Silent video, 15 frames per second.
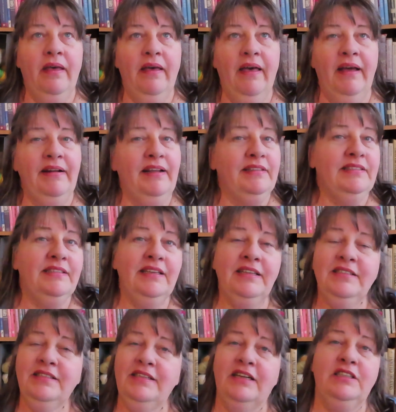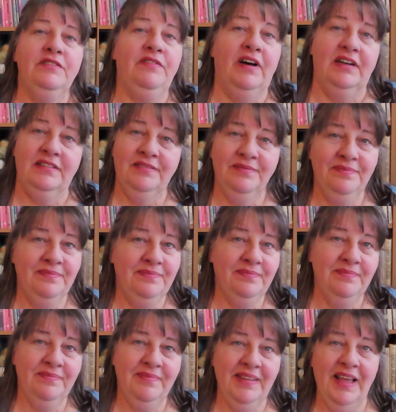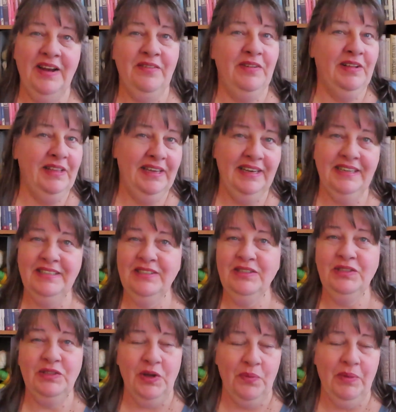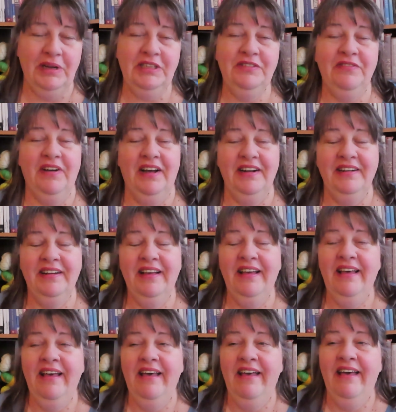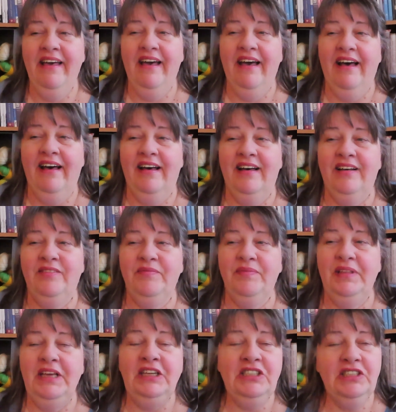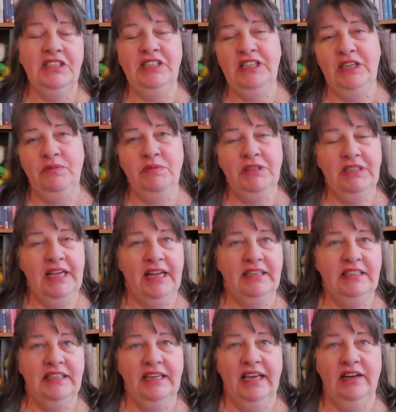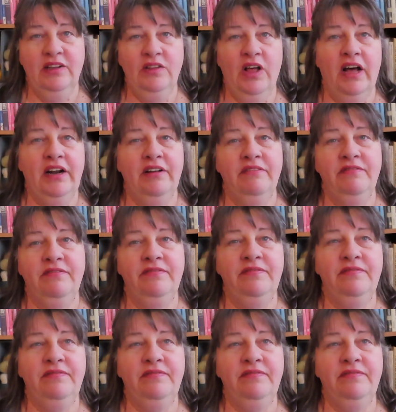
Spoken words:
And it's such fun. It really is so much fun. Each of the teams tend to get a lot of